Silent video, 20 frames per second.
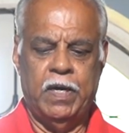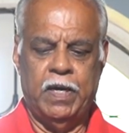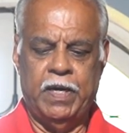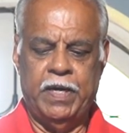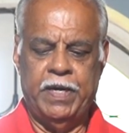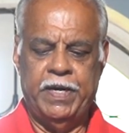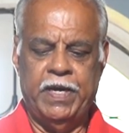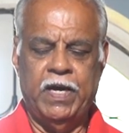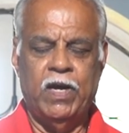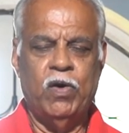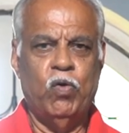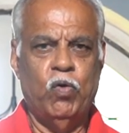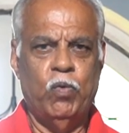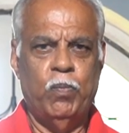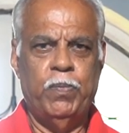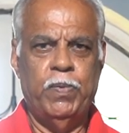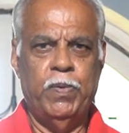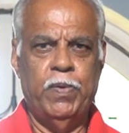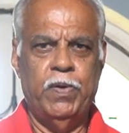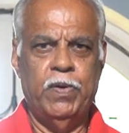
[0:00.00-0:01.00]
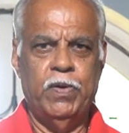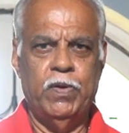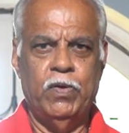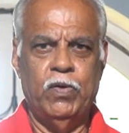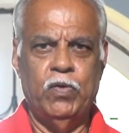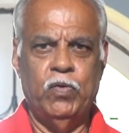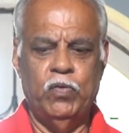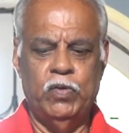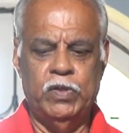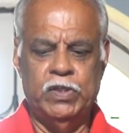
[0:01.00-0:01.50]
and I hope
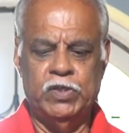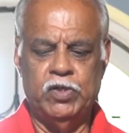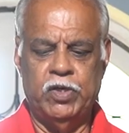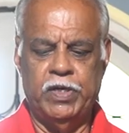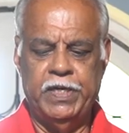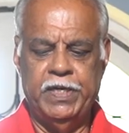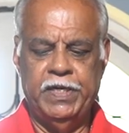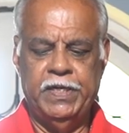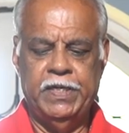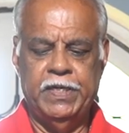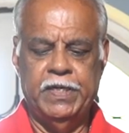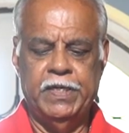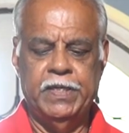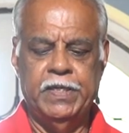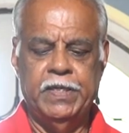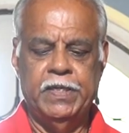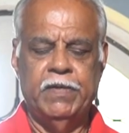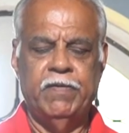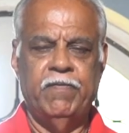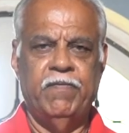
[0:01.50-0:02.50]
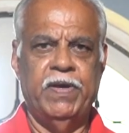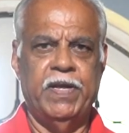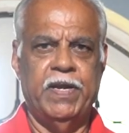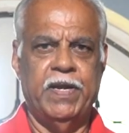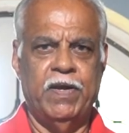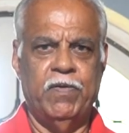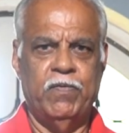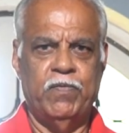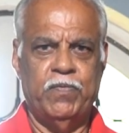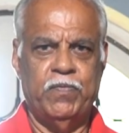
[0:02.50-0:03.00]
you enjoyed it
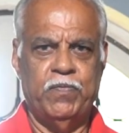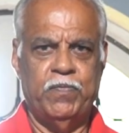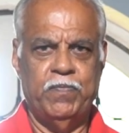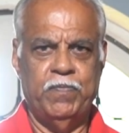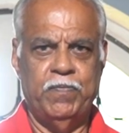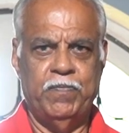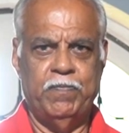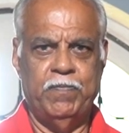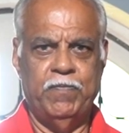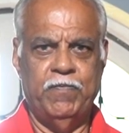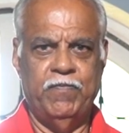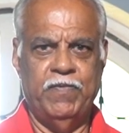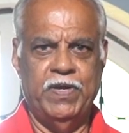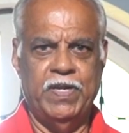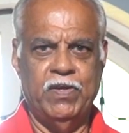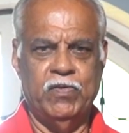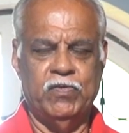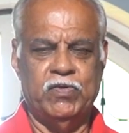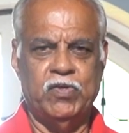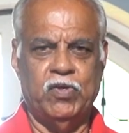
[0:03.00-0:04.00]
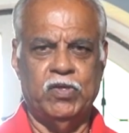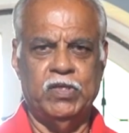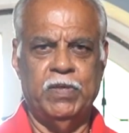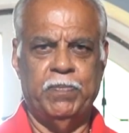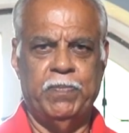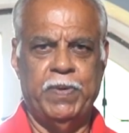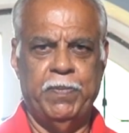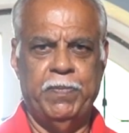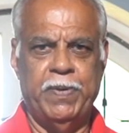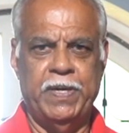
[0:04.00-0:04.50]
when you saw the
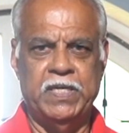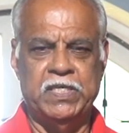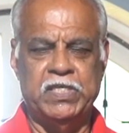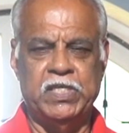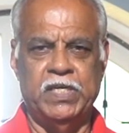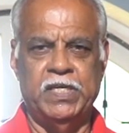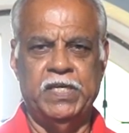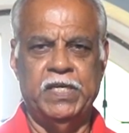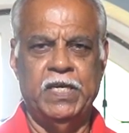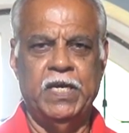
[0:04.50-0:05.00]
preparation,